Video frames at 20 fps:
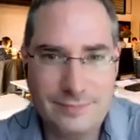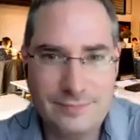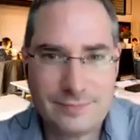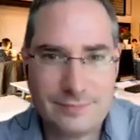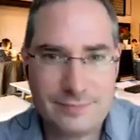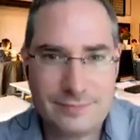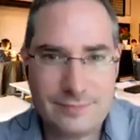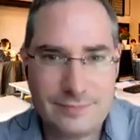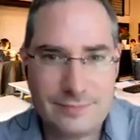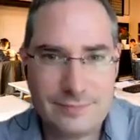
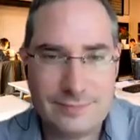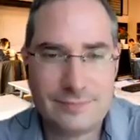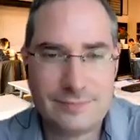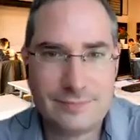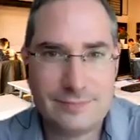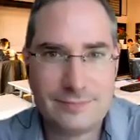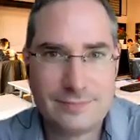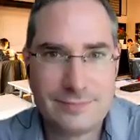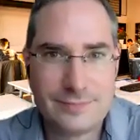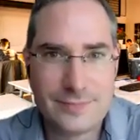Mm-hmm.
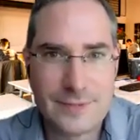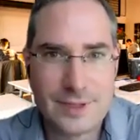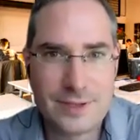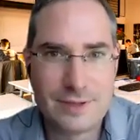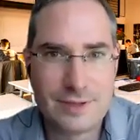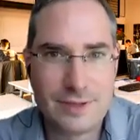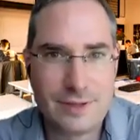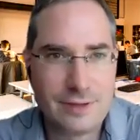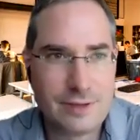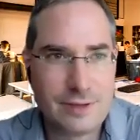
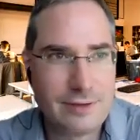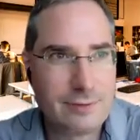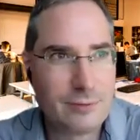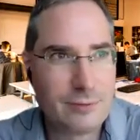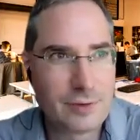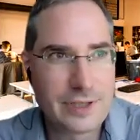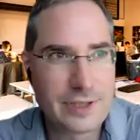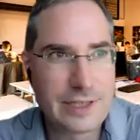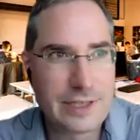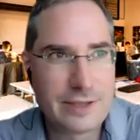So
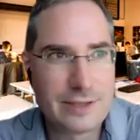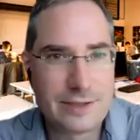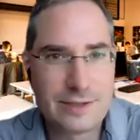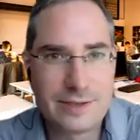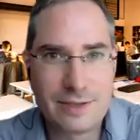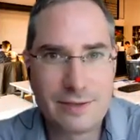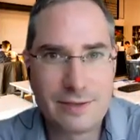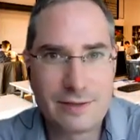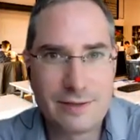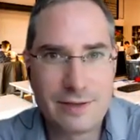working in
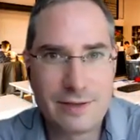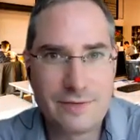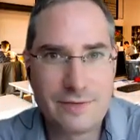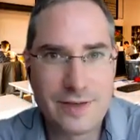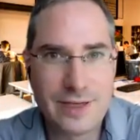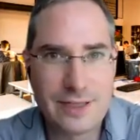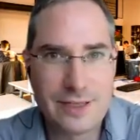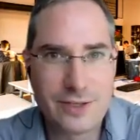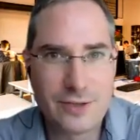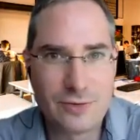Silicon
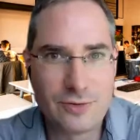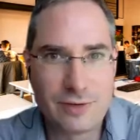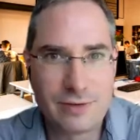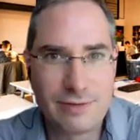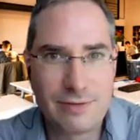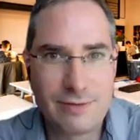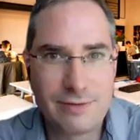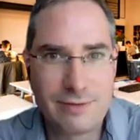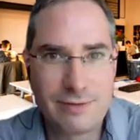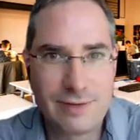Valley
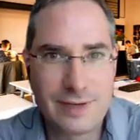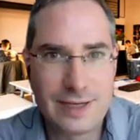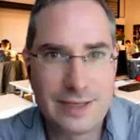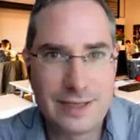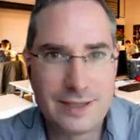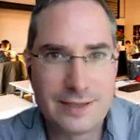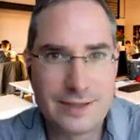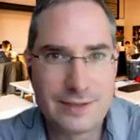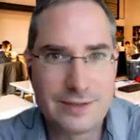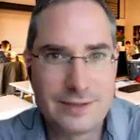North, that
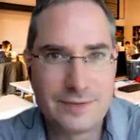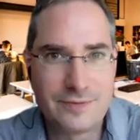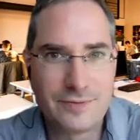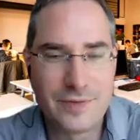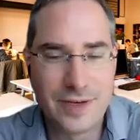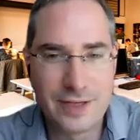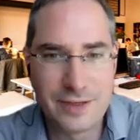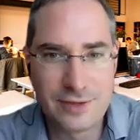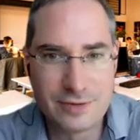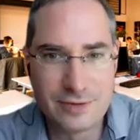is
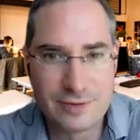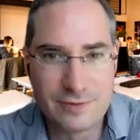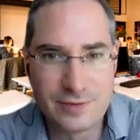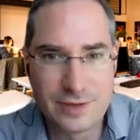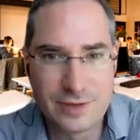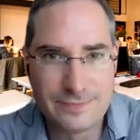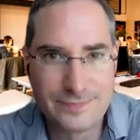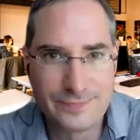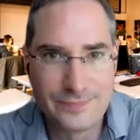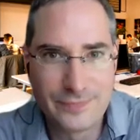
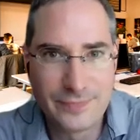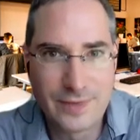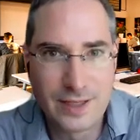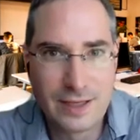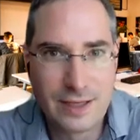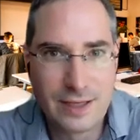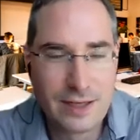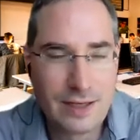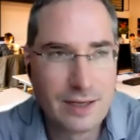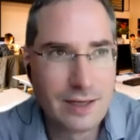Vancouver,
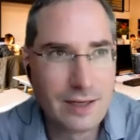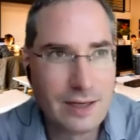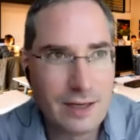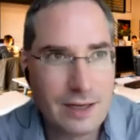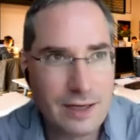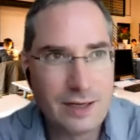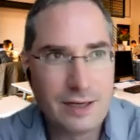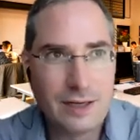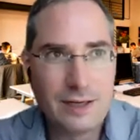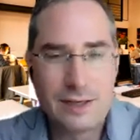
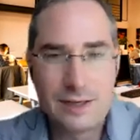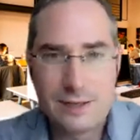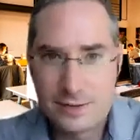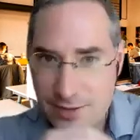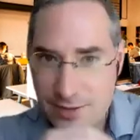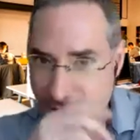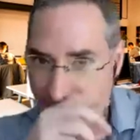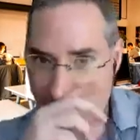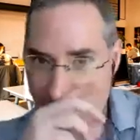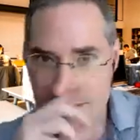
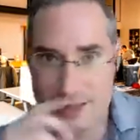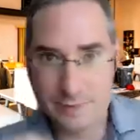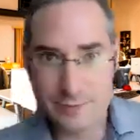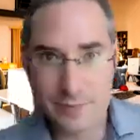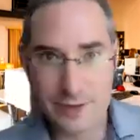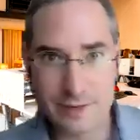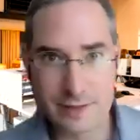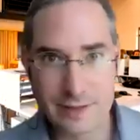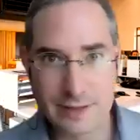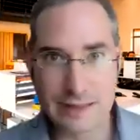talking
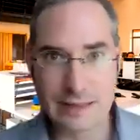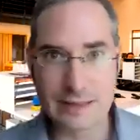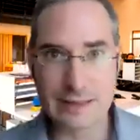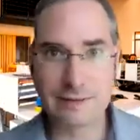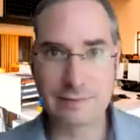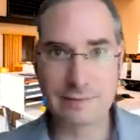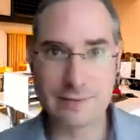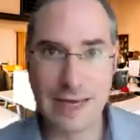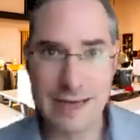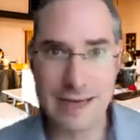about
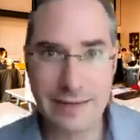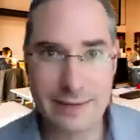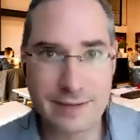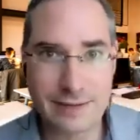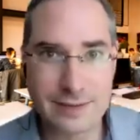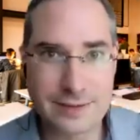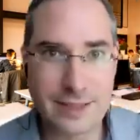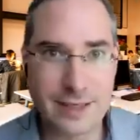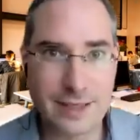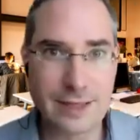the, at
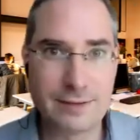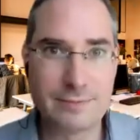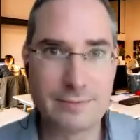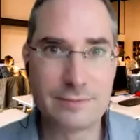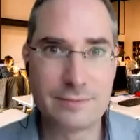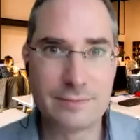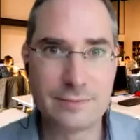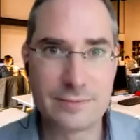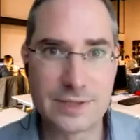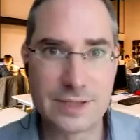the
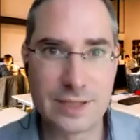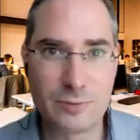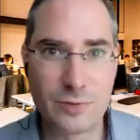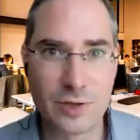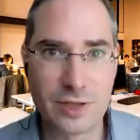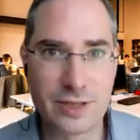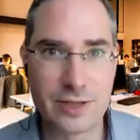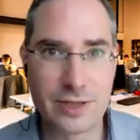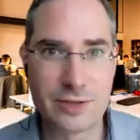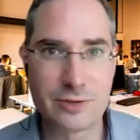time,
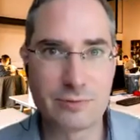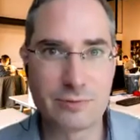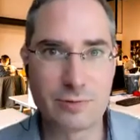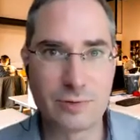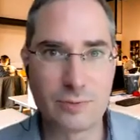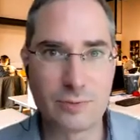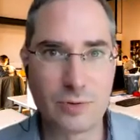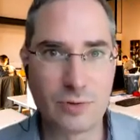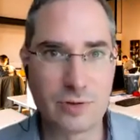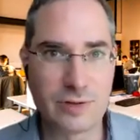somewhat
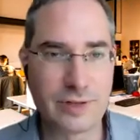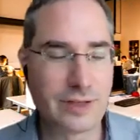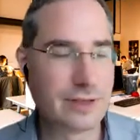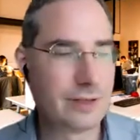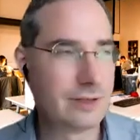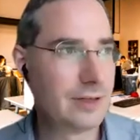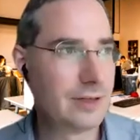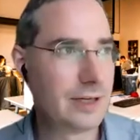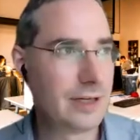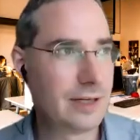
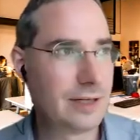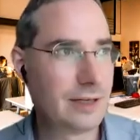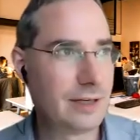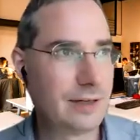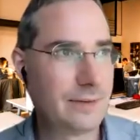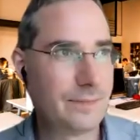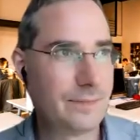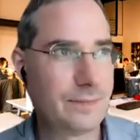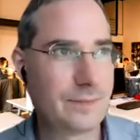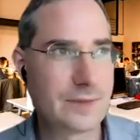underreported
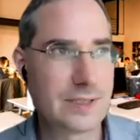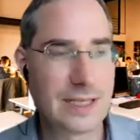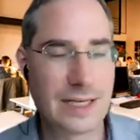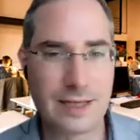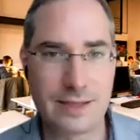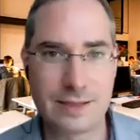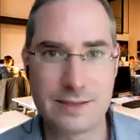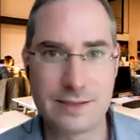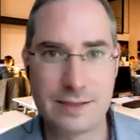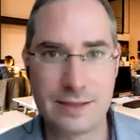
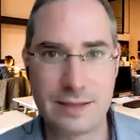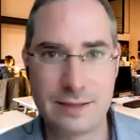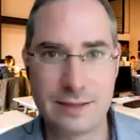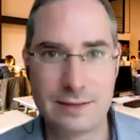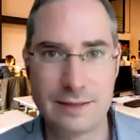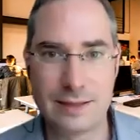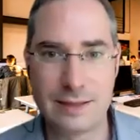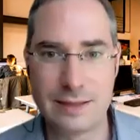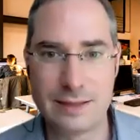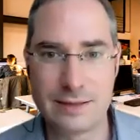tech
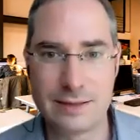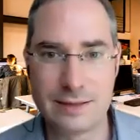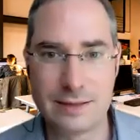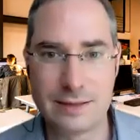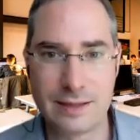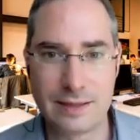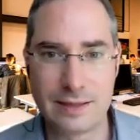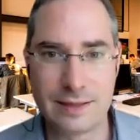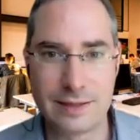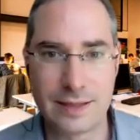scene, and
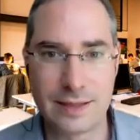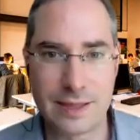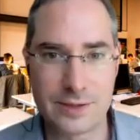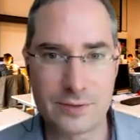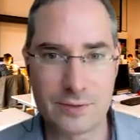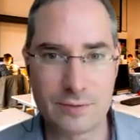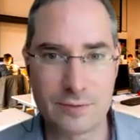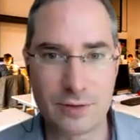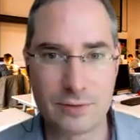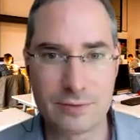it has
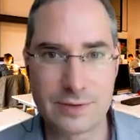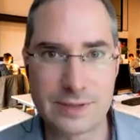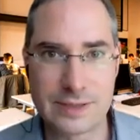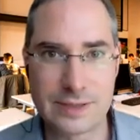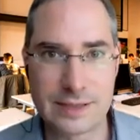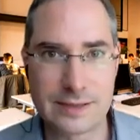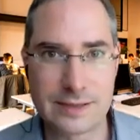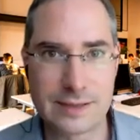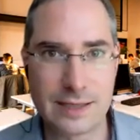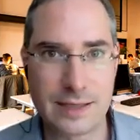grown
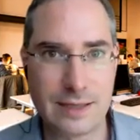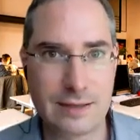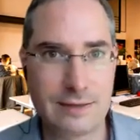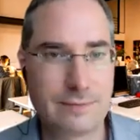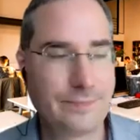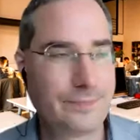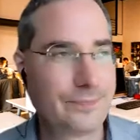since then.